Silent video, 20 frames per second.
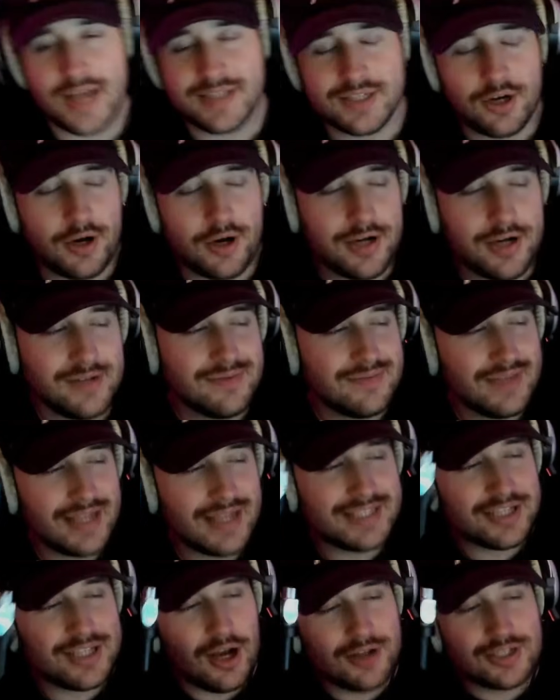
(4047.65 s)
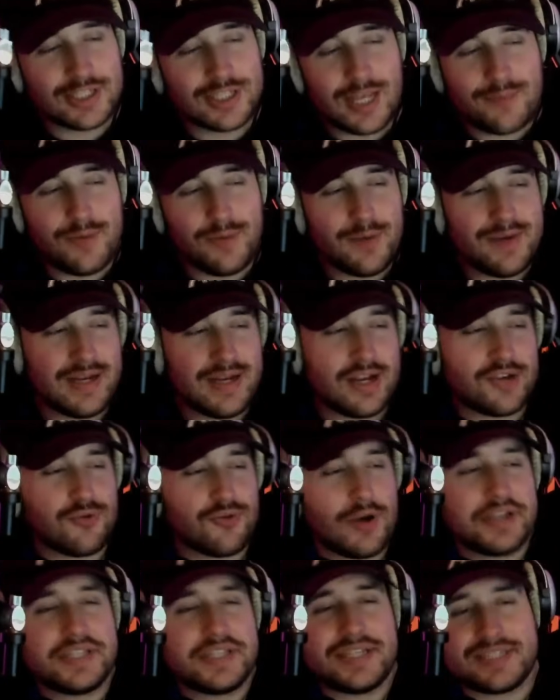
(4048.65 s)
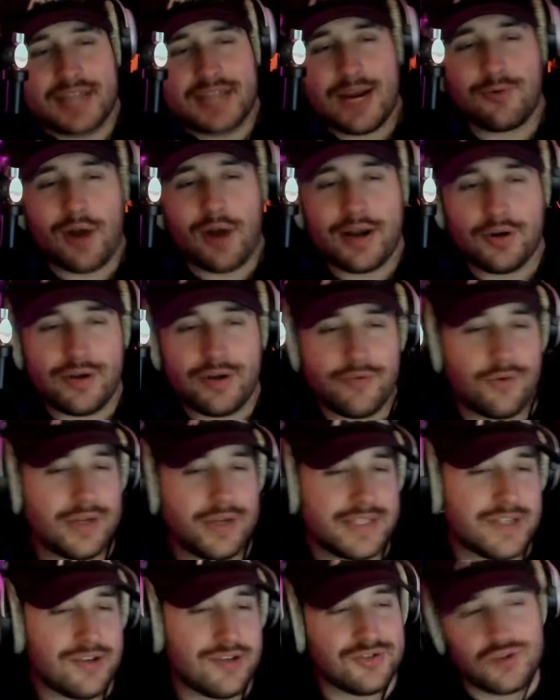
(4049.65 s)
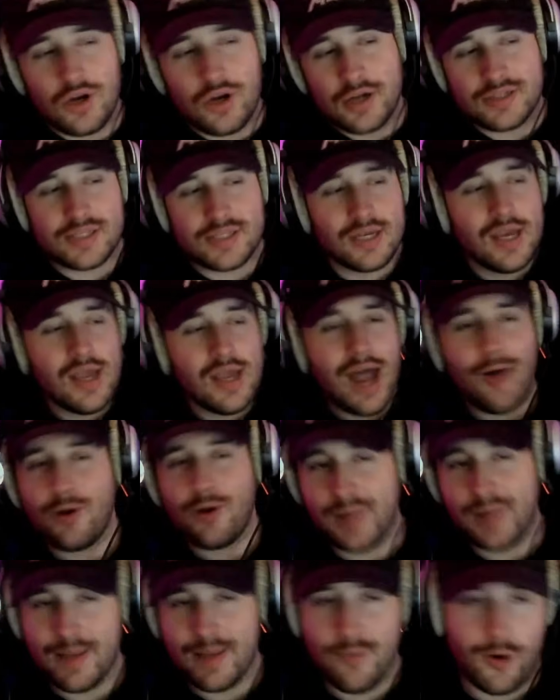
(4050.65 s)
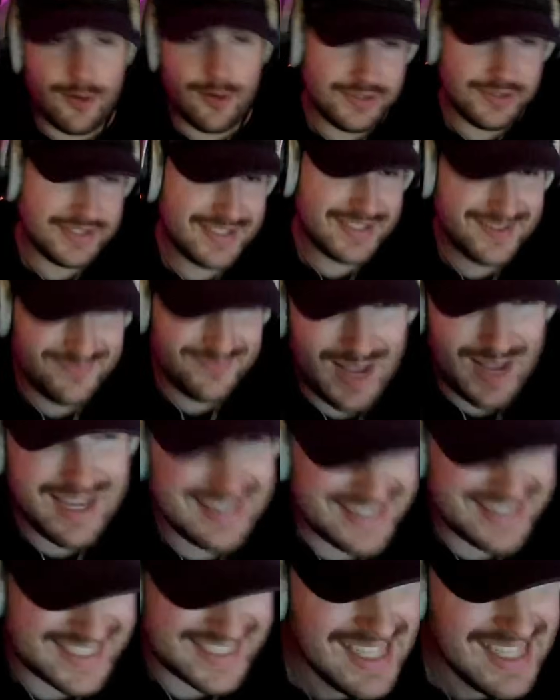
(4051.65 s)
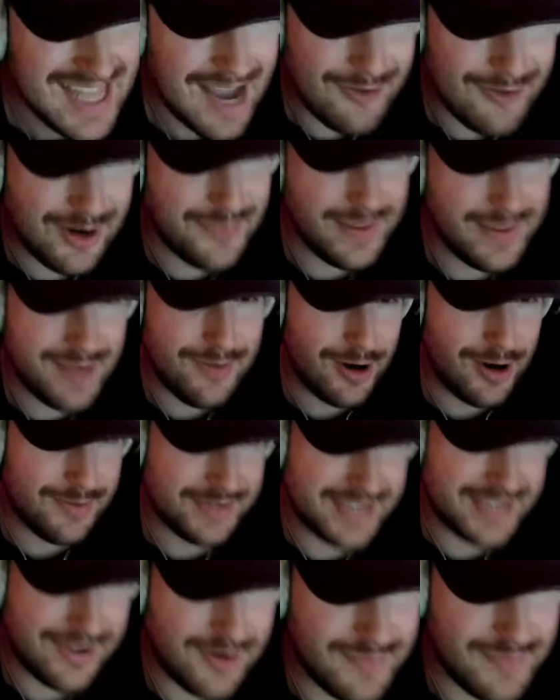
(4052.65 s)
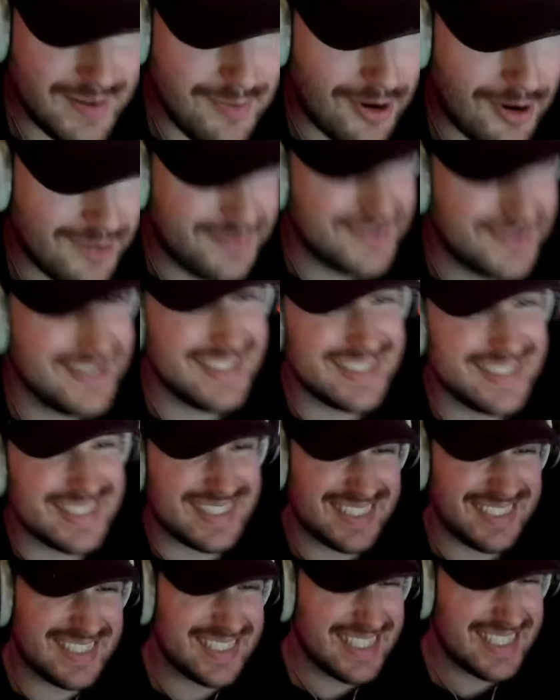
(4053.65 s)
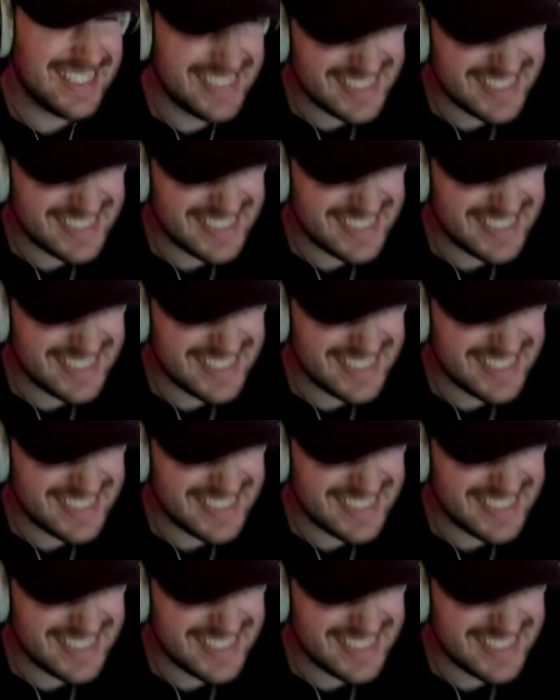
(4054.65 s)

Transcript: Sorry. That song just, like, put me in a crazy state where I don't even want to sell drugs. I want to play marbles. But I want to play marbles. I want to play marbles.